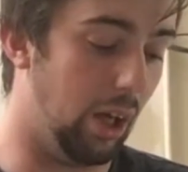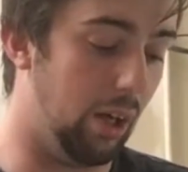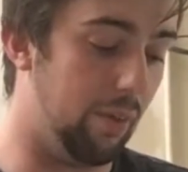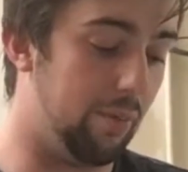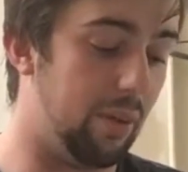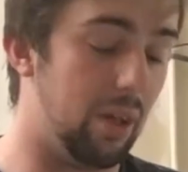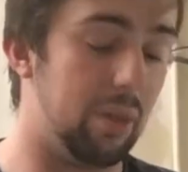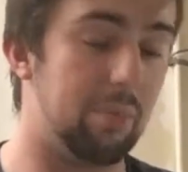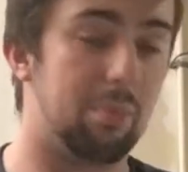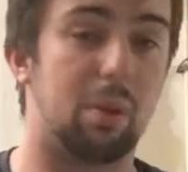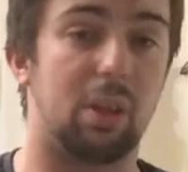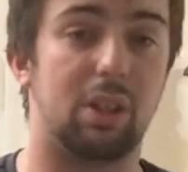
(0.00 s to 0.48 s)

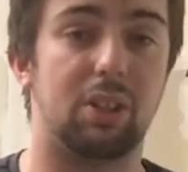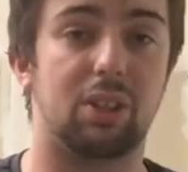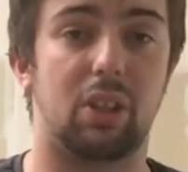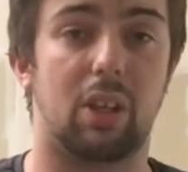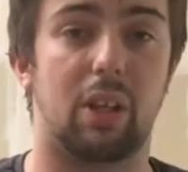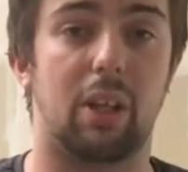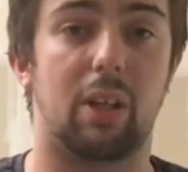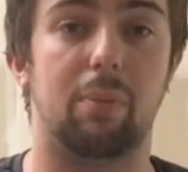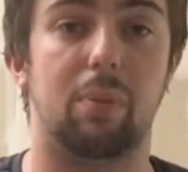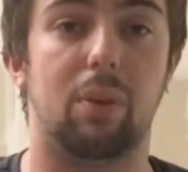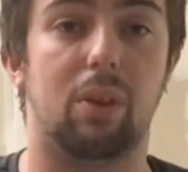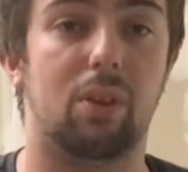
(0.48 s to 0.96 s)
And then
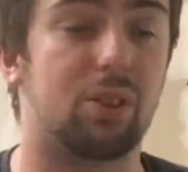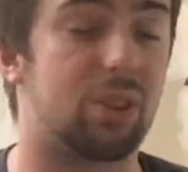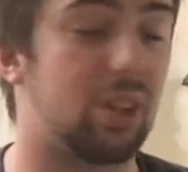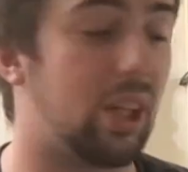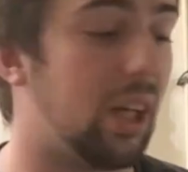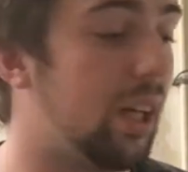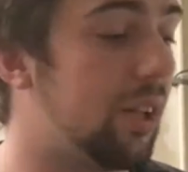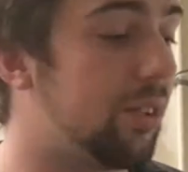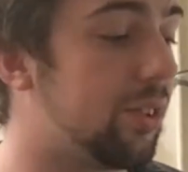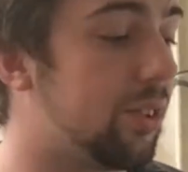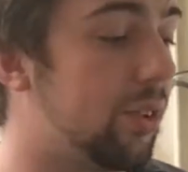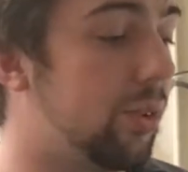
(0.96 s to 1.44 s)
basically, because
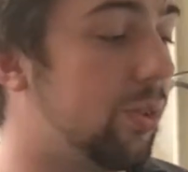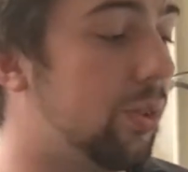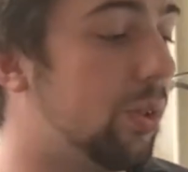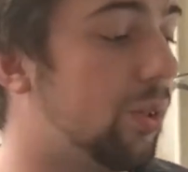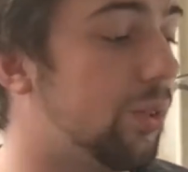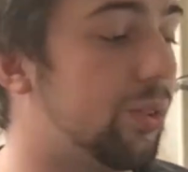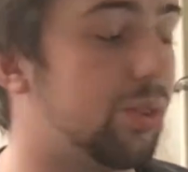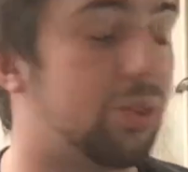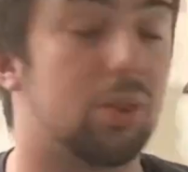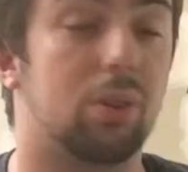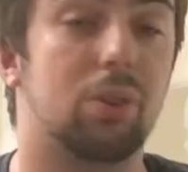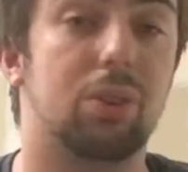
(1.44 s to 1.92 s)
they had two
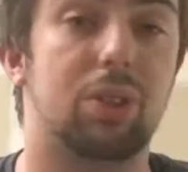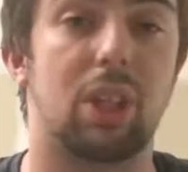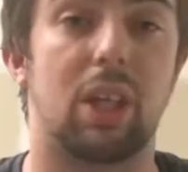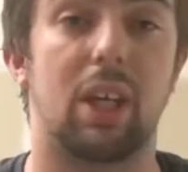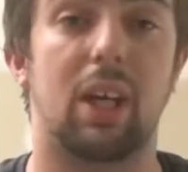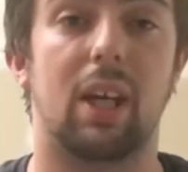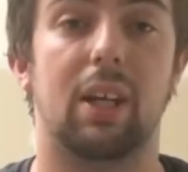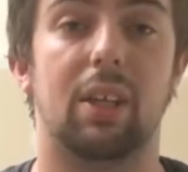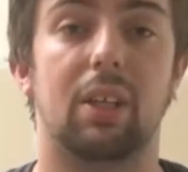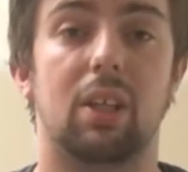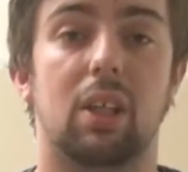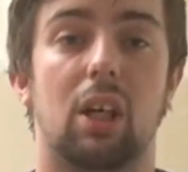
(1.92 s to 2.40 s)
consoles, they
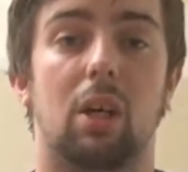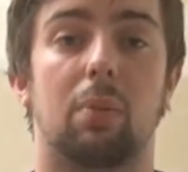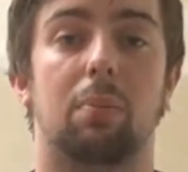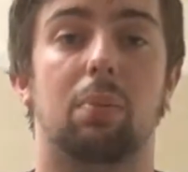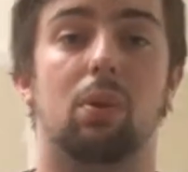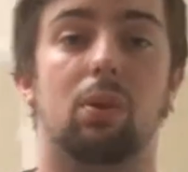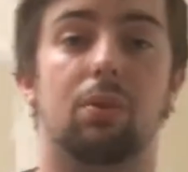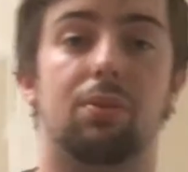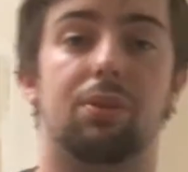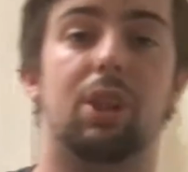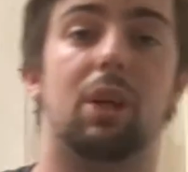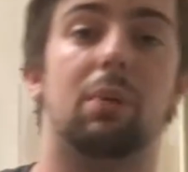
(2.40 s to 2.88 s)
had a
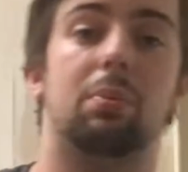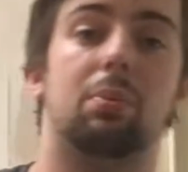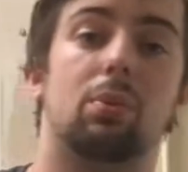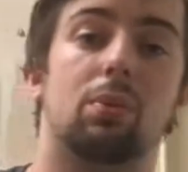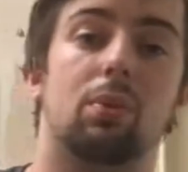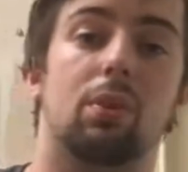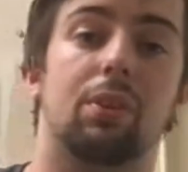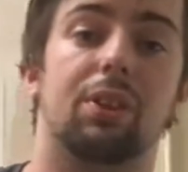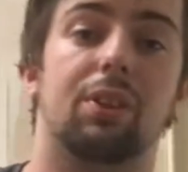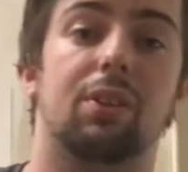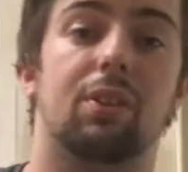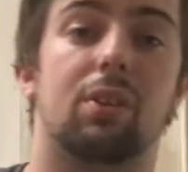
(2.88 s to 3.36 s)
couple of double on
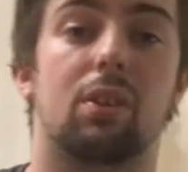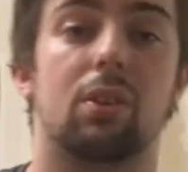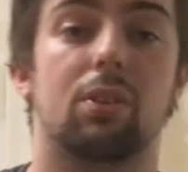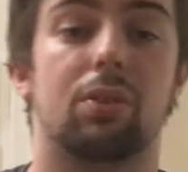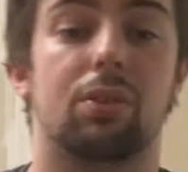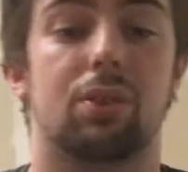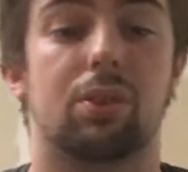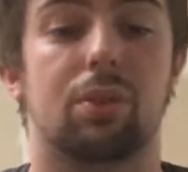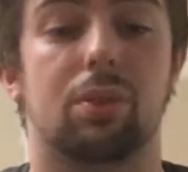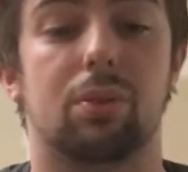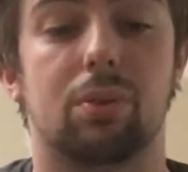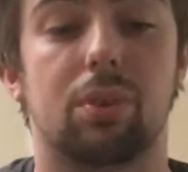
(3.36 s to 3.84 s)
the
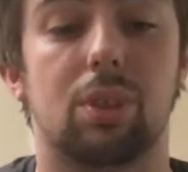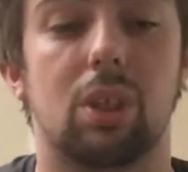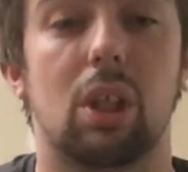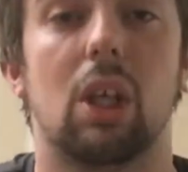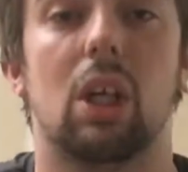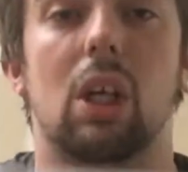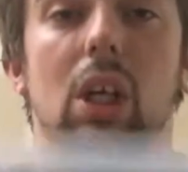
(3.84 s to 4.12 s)
consoles.